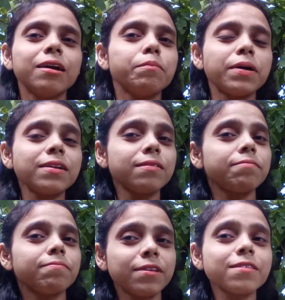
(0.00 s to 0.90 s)
But
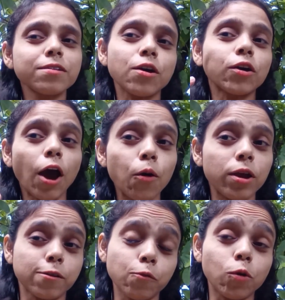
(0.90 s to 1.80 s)
this is not how
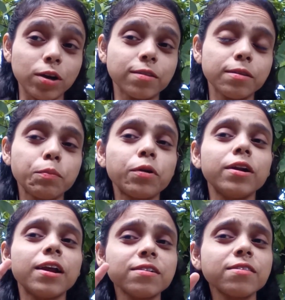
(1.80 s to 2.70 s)
it works.
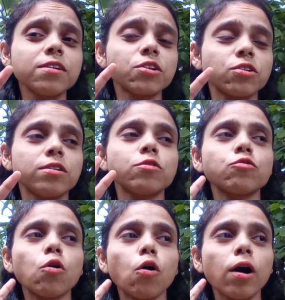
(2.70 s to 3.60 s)
Pronunciation
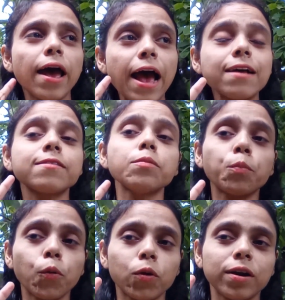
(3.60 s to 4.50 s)
is as
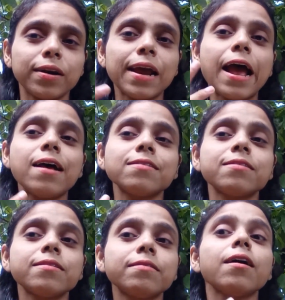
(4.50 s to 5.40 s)
important
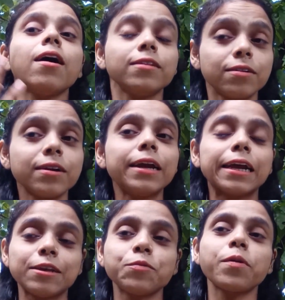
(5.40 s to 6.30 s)
as other
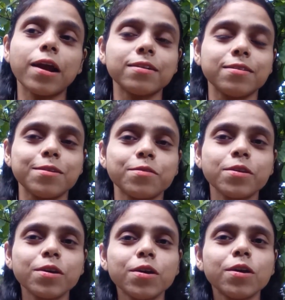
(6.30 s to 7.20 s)
English practices.
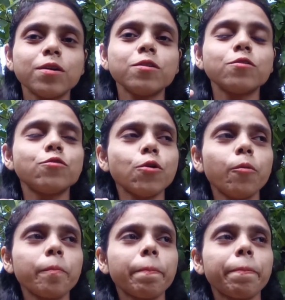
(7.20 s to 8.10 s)

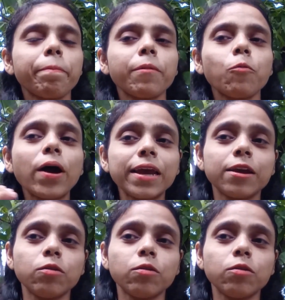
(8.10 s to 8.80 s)
So why